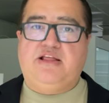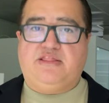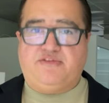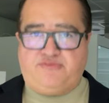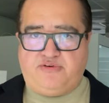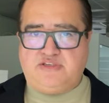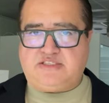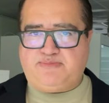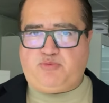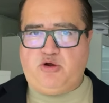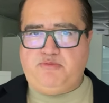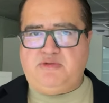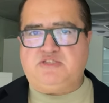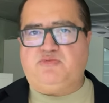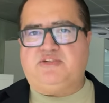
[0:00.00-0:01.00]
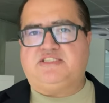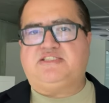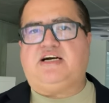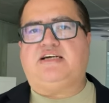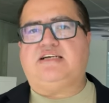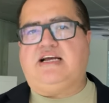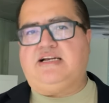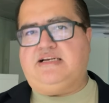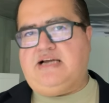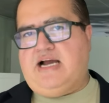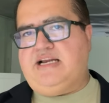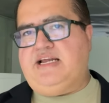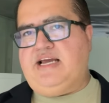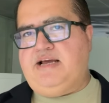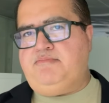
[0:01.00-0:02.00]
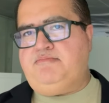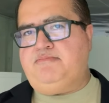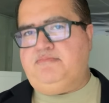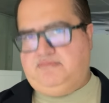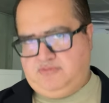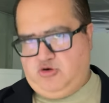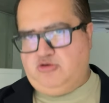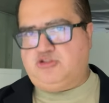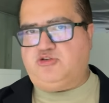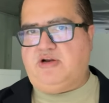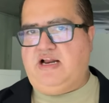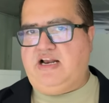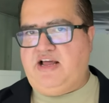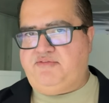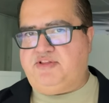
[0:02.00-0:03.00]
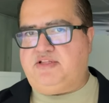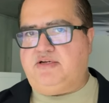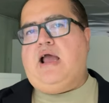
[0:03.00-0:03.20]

The first appointments will start at 9 a.m. on July 11th.